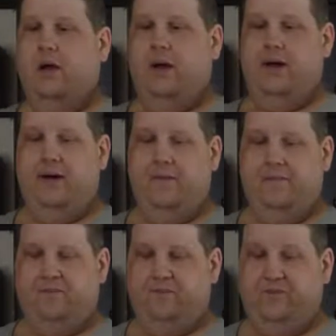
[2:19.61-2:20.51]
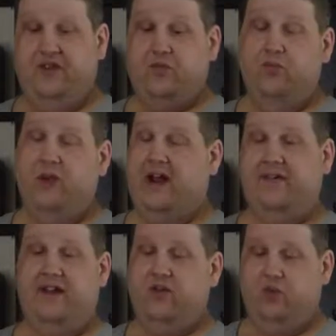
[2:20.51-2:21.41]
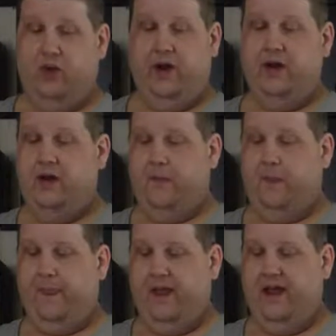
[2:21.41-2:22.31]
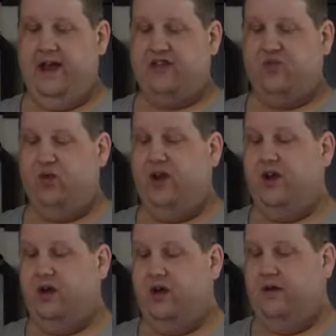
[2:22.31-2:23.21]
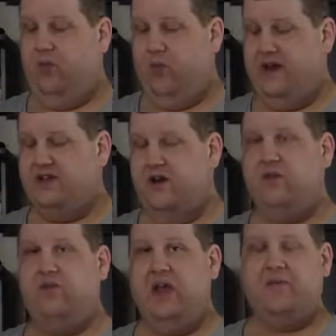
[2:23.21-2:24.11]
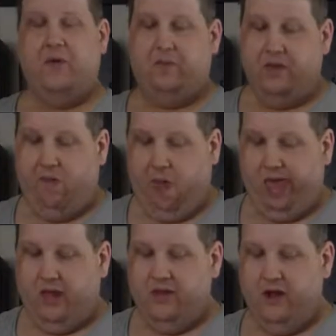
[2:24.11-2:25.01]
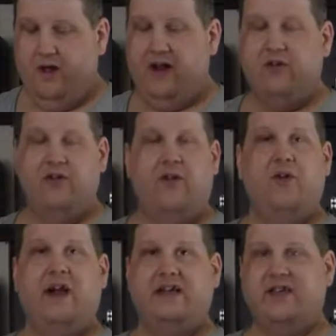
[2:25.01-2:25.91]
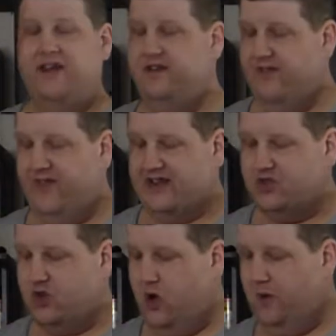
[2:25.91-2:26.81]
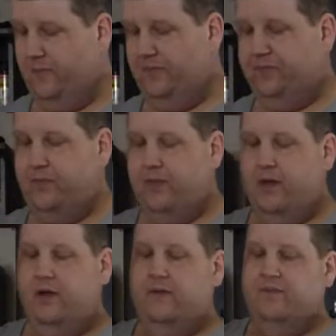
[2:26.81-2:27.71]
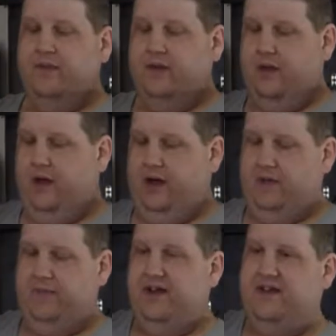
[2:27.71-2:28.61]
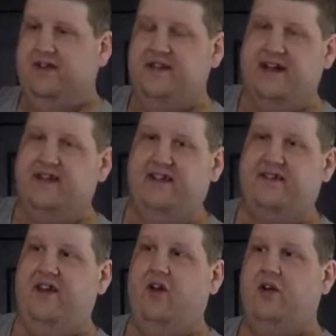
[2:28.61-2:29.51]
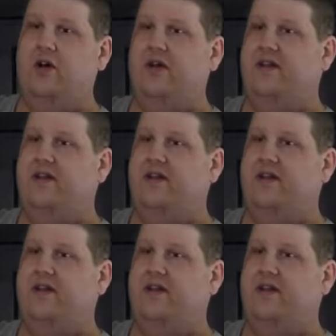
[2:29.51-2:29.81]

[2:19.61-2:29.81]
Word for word: Um, it's like I said, it's really good. It has a really good white cheddar flavor although, like I said, it's not that strong. Um, it does not taste stale at all.